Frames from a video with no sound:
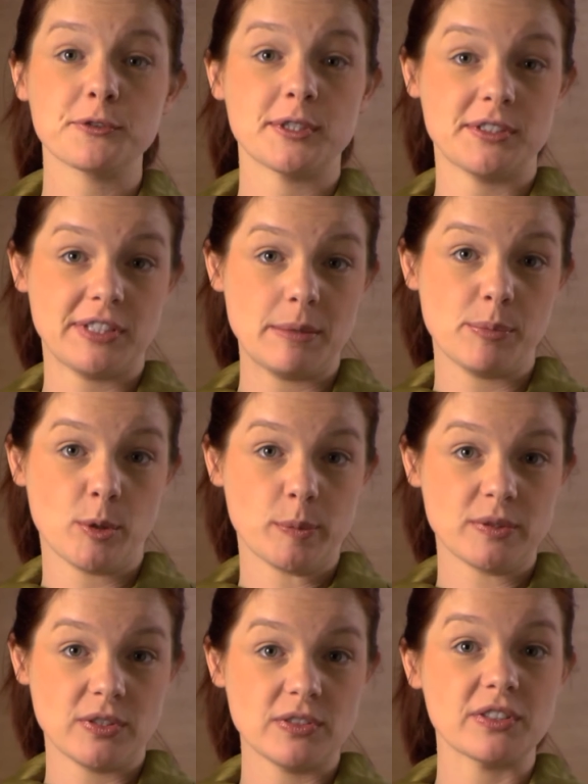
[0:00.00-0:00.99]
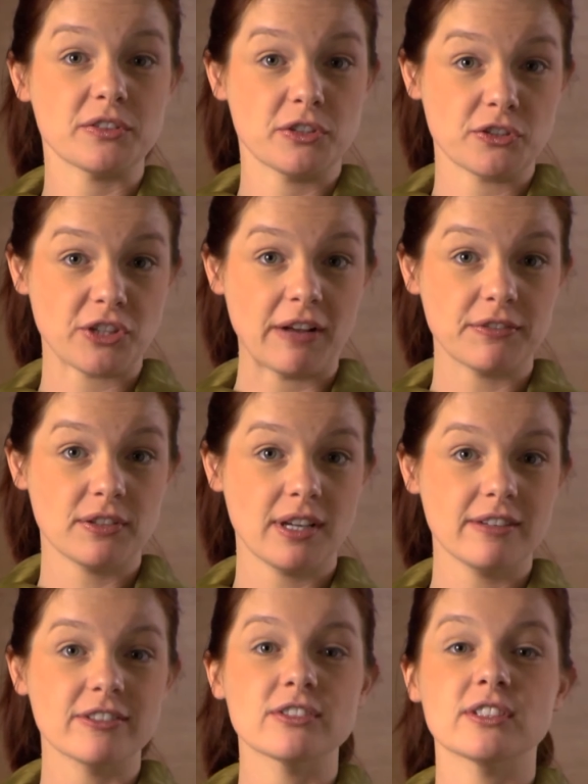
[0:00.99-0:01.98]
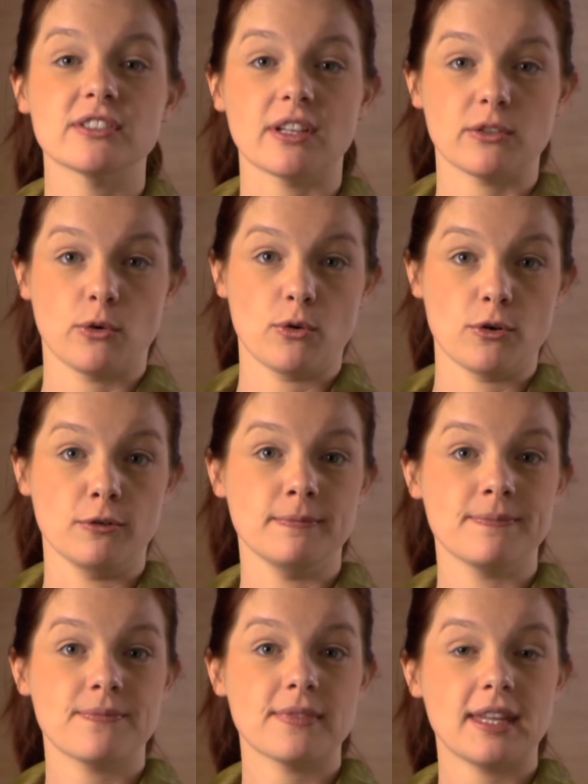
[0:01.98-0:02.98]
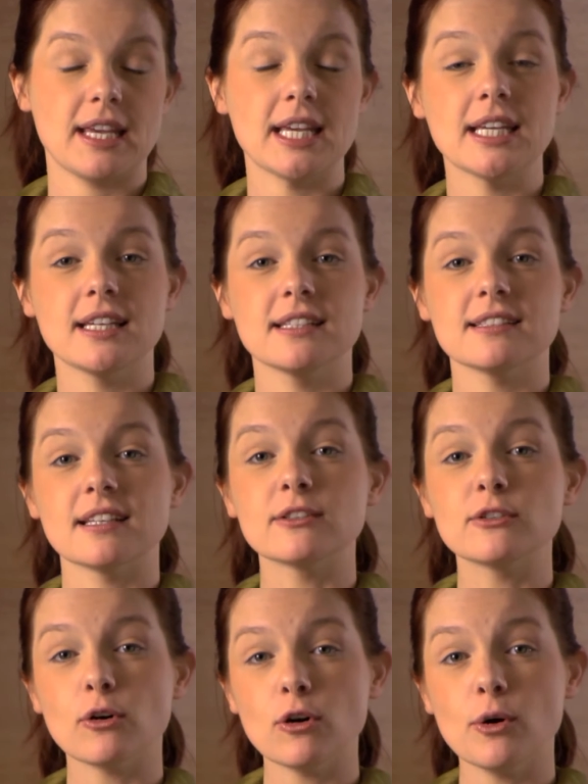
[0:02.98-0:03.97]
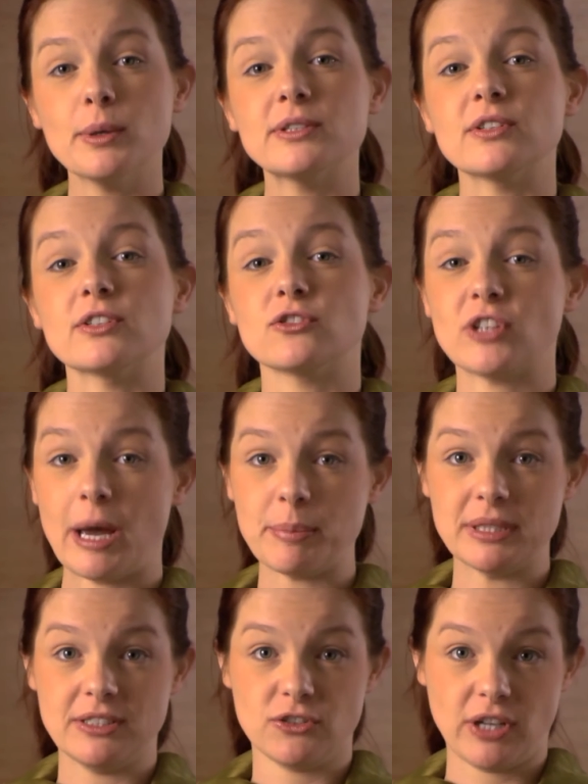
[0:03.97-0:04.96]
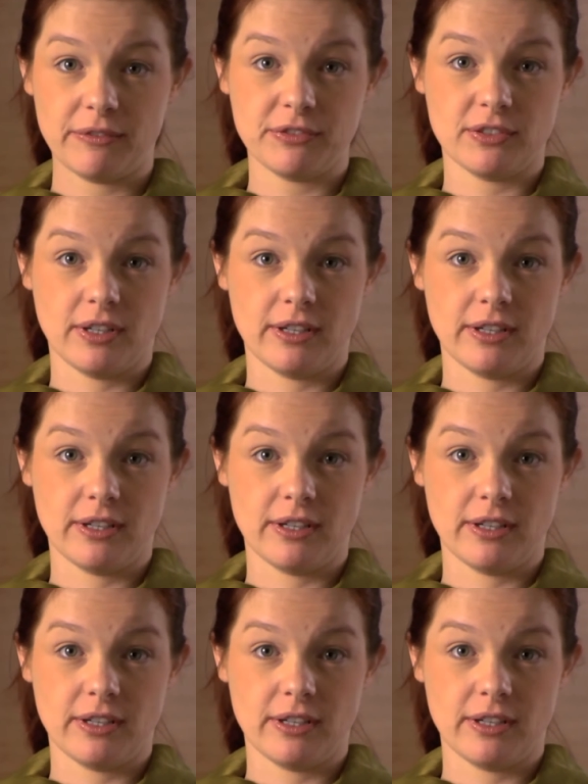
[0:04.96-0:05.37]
for the same purposes as the chef's knife is the Santoku. Santoku is a Japanese chef's